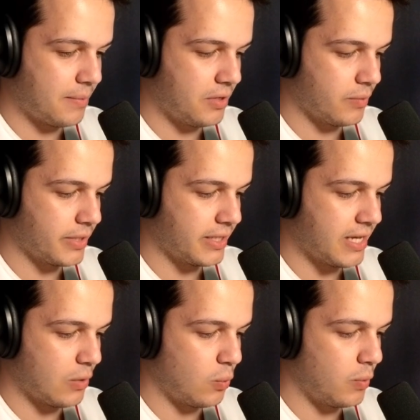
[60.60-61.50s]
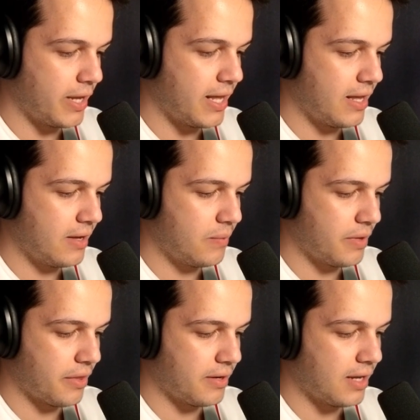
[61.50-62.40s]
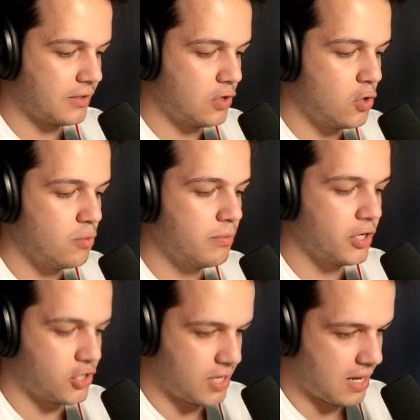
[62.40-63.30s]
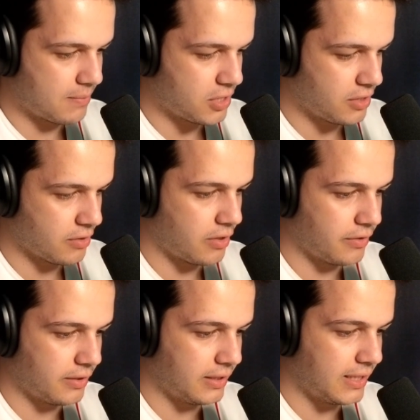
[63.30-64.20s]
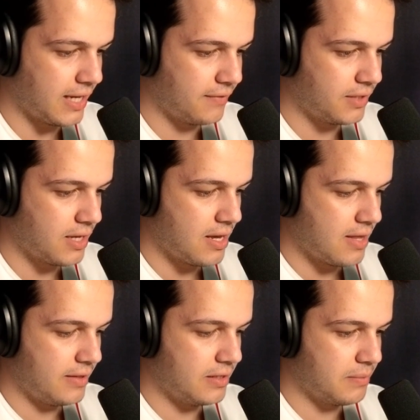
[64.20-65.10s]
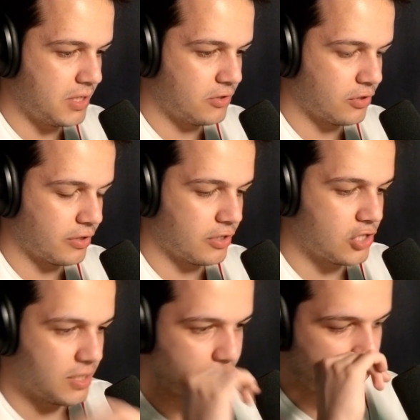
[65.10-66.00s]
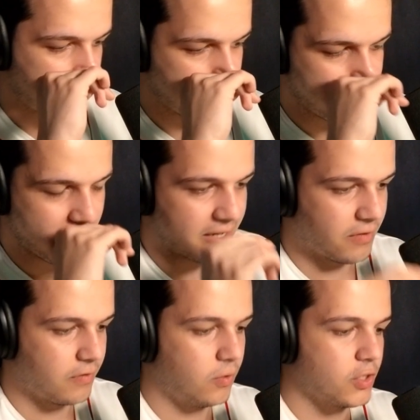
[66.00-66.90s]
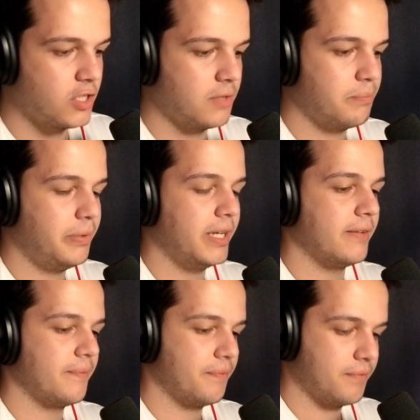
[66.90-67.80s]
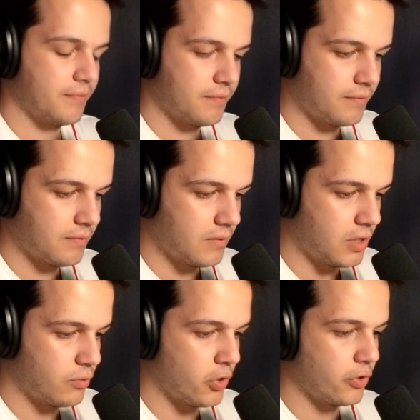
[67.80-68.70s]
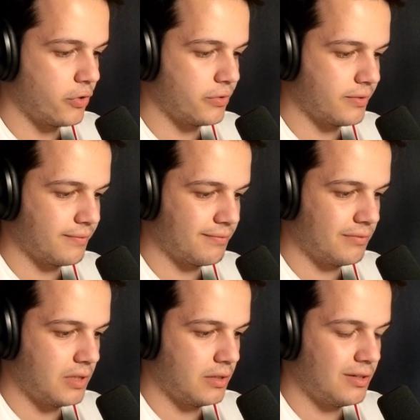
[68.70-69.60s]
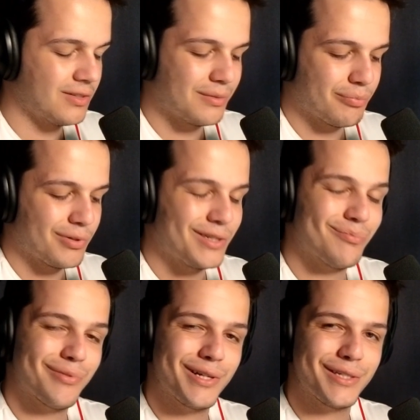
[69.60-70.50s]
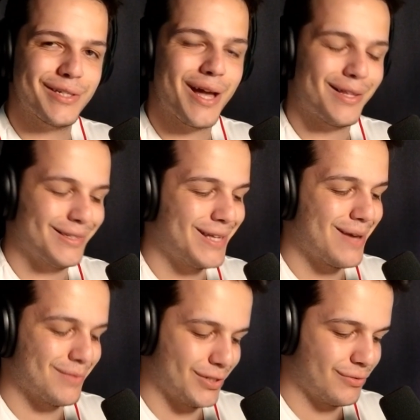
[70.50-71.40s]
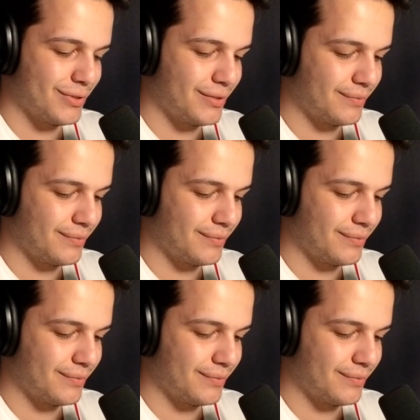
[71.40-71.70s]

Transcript: here. We're going to get away with not too much damage here on the left. These minions are going to chip away at the P.E.K.K.A. Unfortunate, but our Royal Ghost dealt some pretty solid damage, okay?